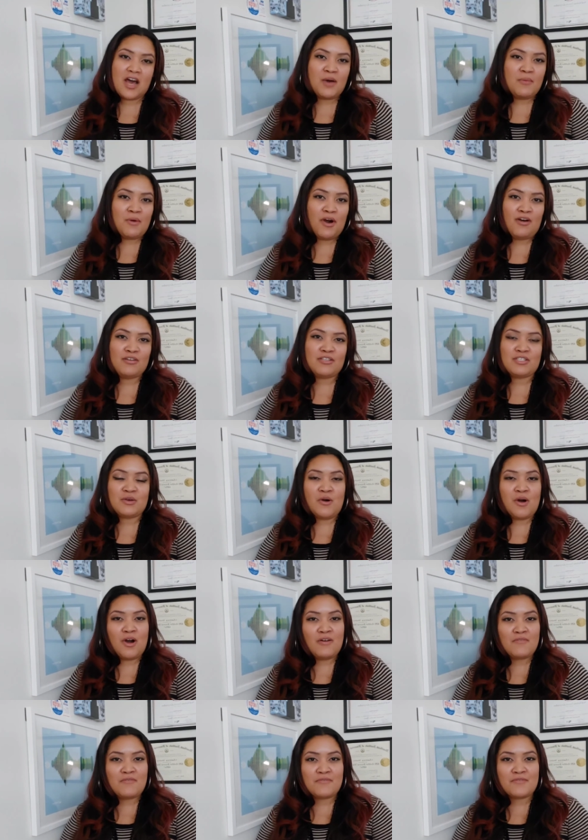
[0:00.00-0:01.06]
I'm also
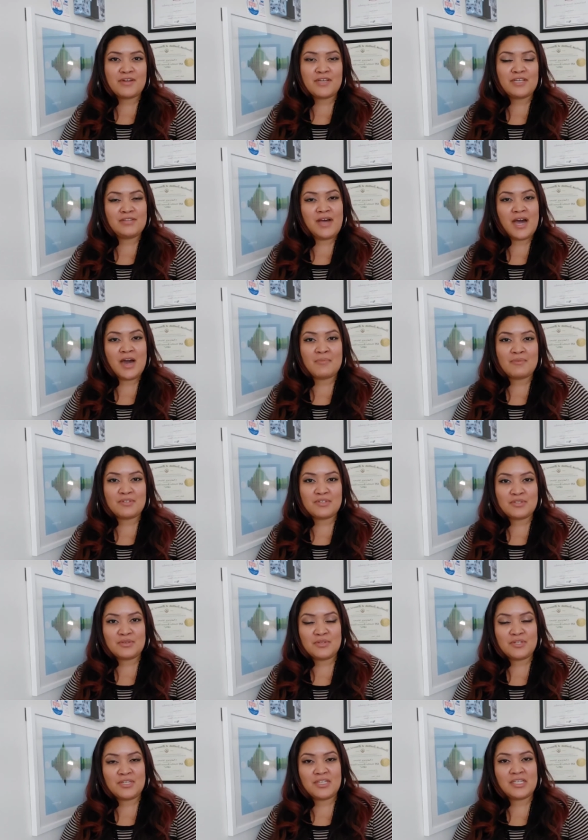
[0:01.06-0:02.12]
offering the
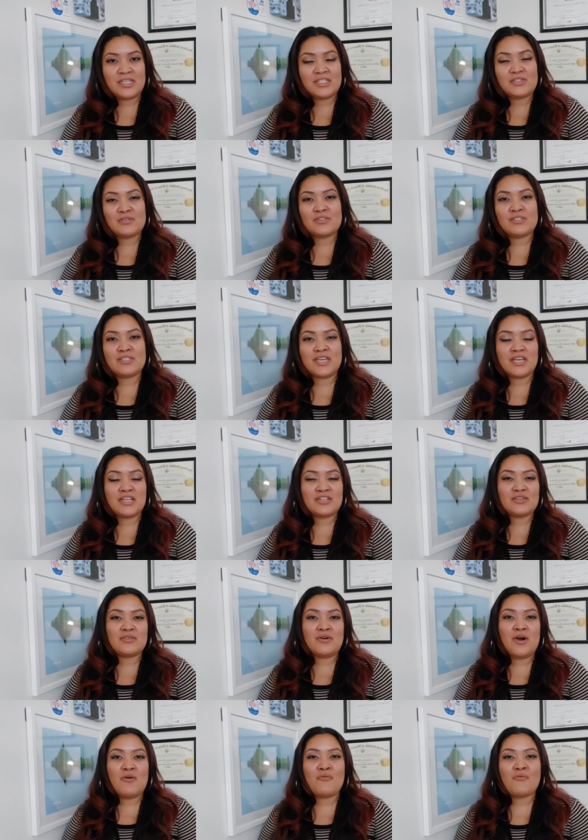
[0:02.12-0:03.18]
opportunity to
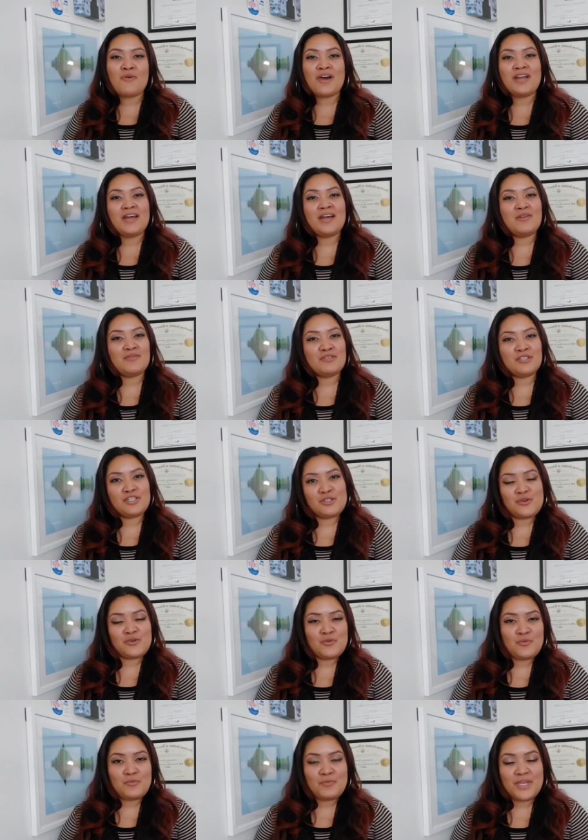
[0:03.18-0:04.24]
schedule a one hour
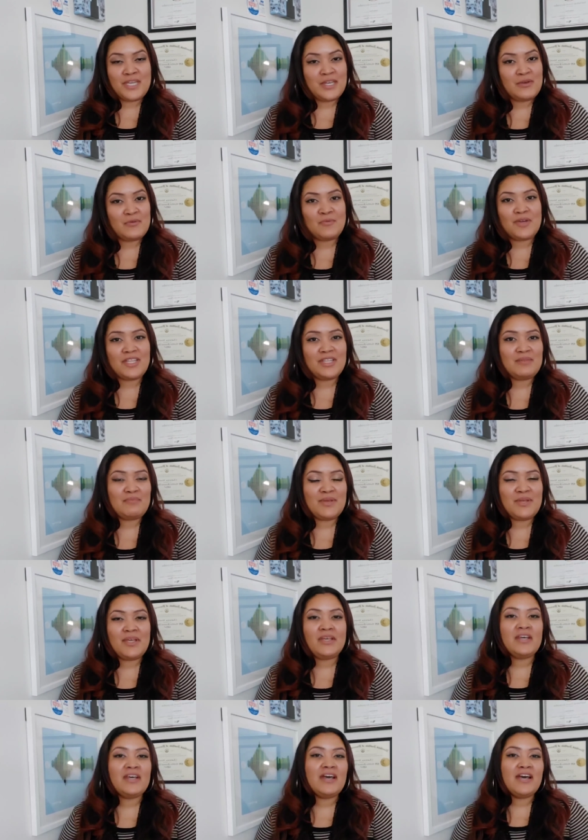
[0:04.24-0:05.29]
Zoom meeting with
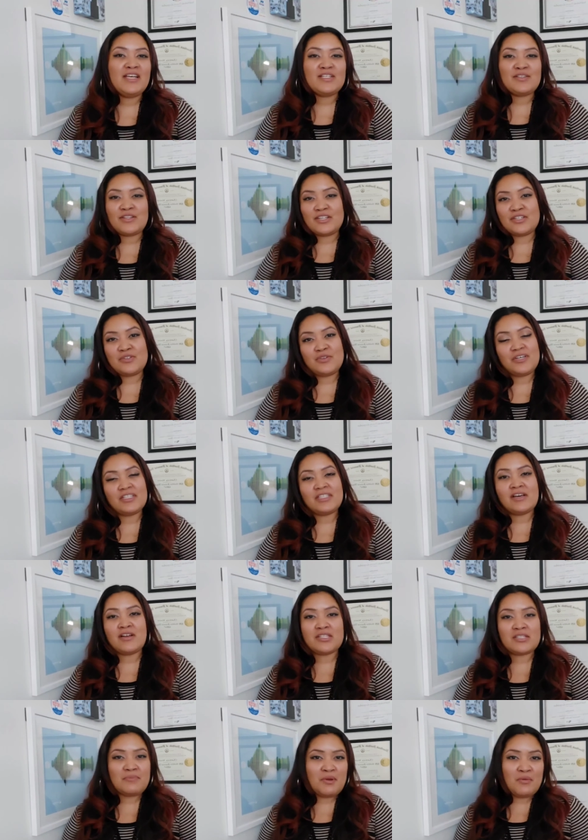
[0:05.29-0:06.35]
me so that you can
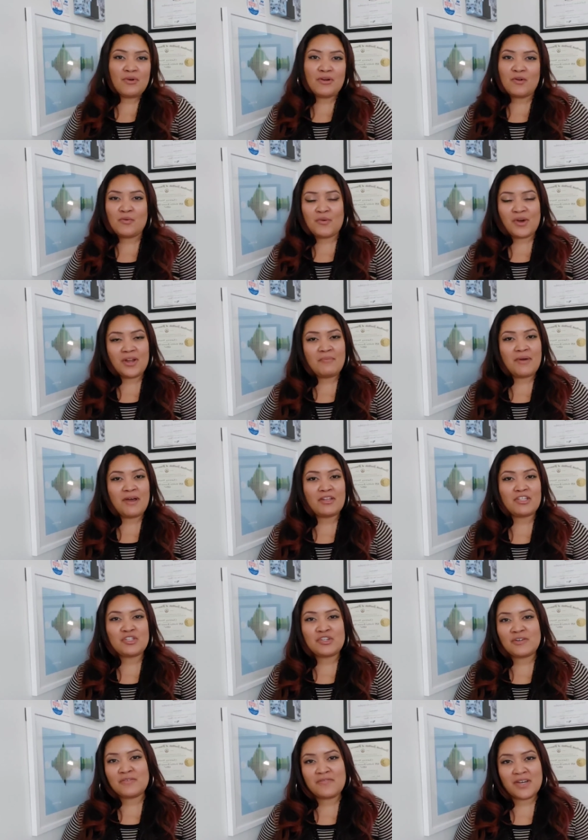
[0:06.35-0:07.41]
talk to me one on one
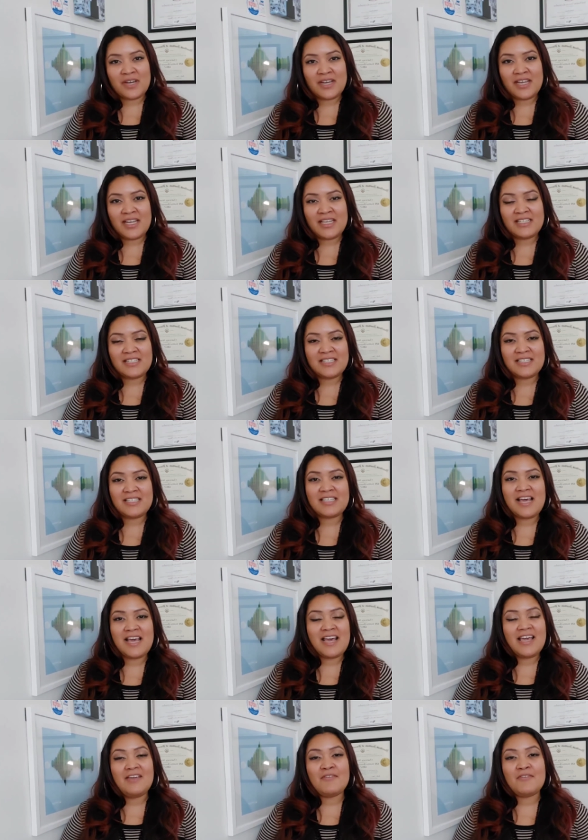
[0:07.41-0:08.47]
about your finances
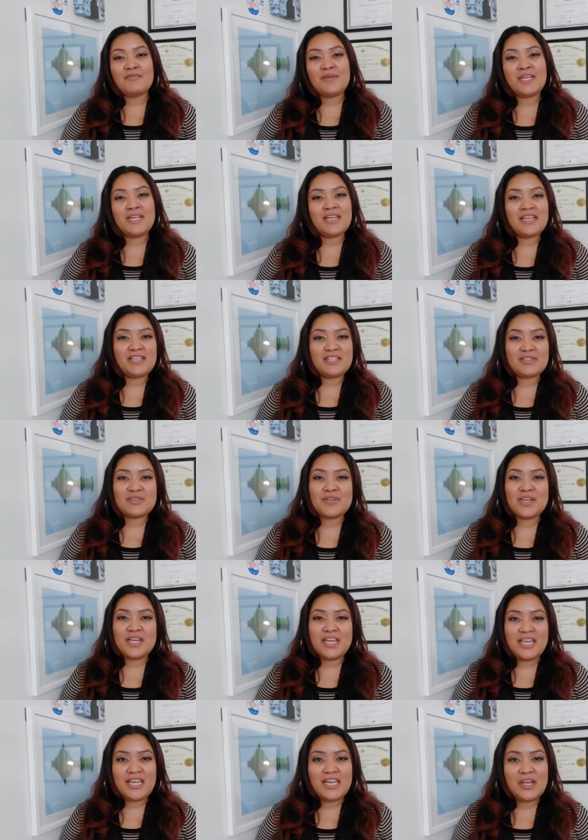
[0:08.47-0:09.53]
and for me to answer
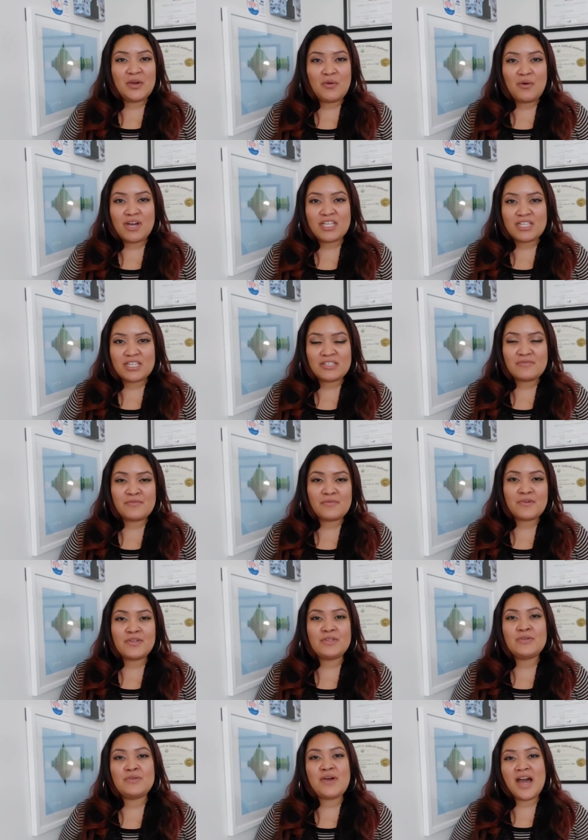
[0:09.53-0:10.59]
any questions for
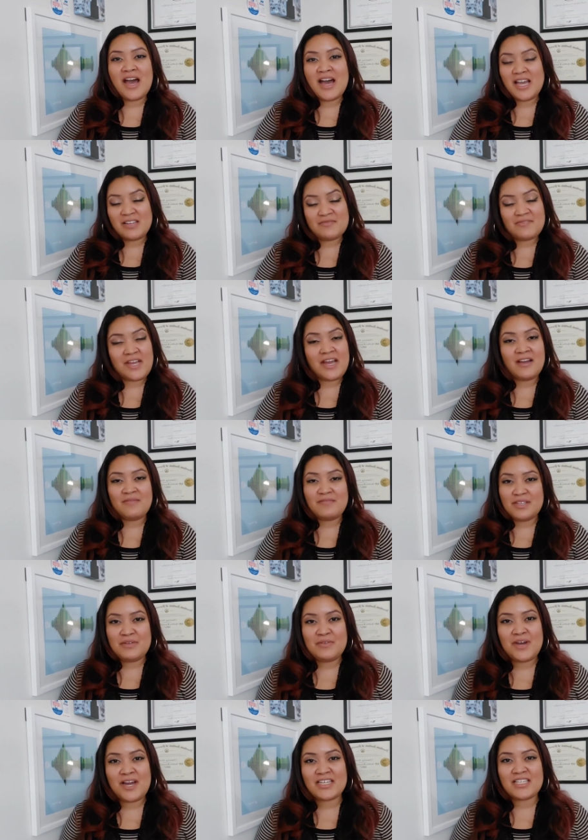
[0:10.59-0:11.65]
you after
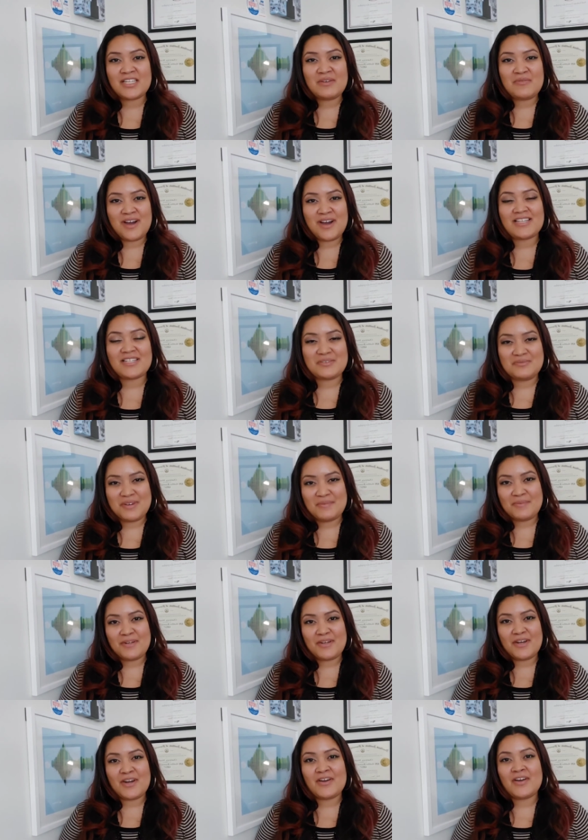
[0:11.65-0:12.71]
you actually watch the
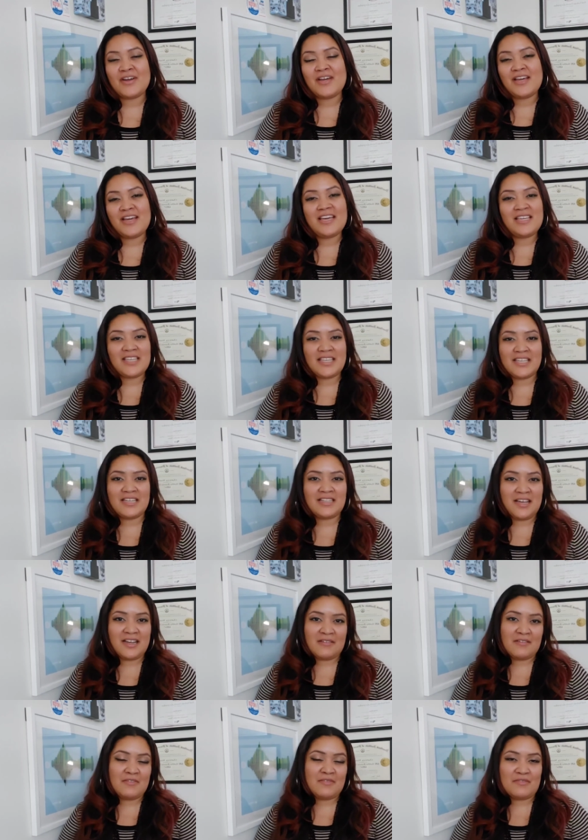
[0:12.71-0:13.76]
webinar and get a
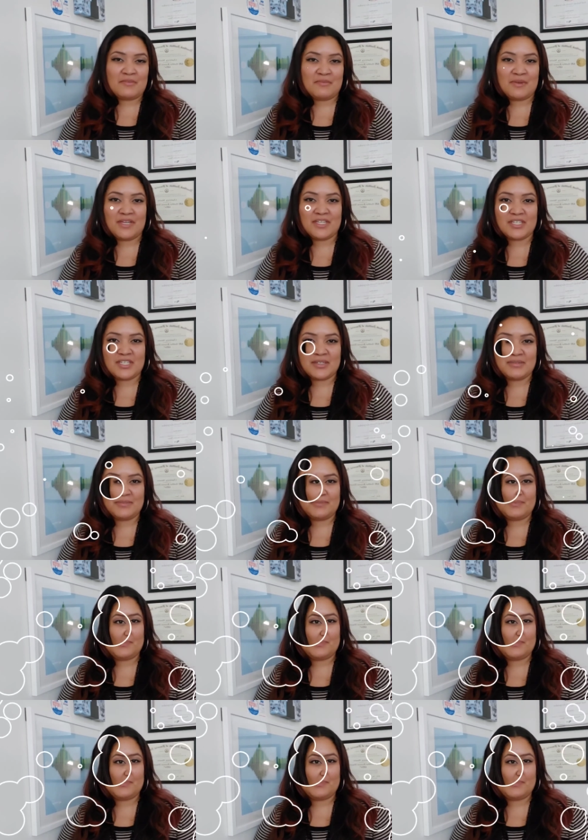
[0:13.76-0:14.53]
lot of information.